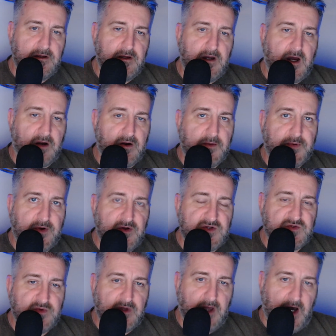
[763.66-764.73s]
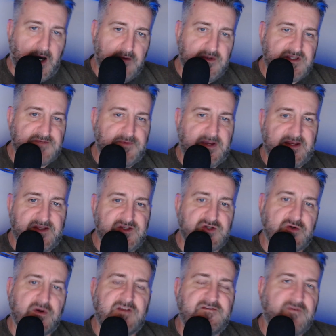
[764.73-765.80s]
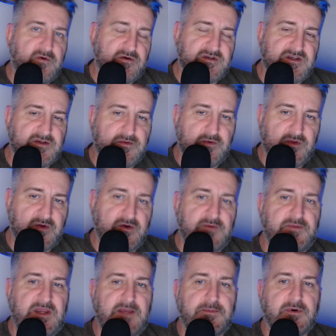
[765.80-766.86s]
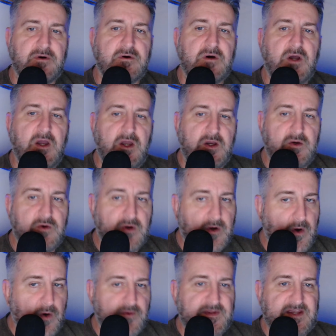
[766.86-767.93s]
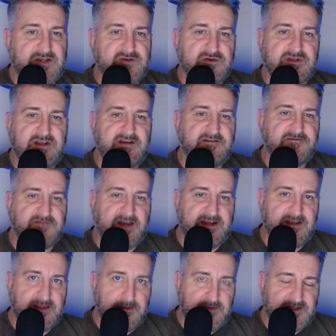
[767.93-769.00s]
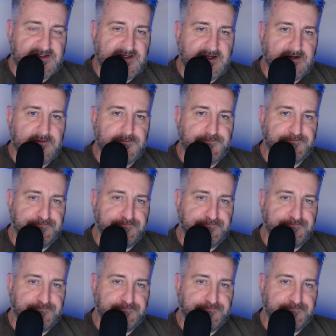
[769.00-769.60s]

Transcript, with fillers: Our approach will always be to join forces with good people who are only interested in finding the missing